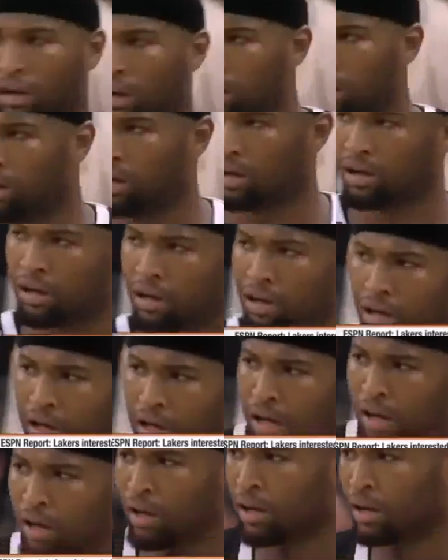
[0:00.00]
help him
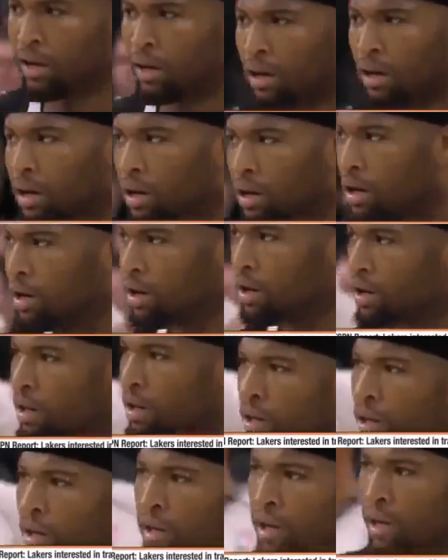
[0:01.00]

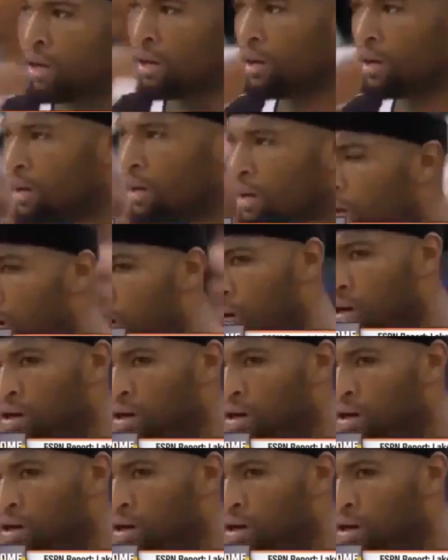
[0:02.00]
differentiate the two.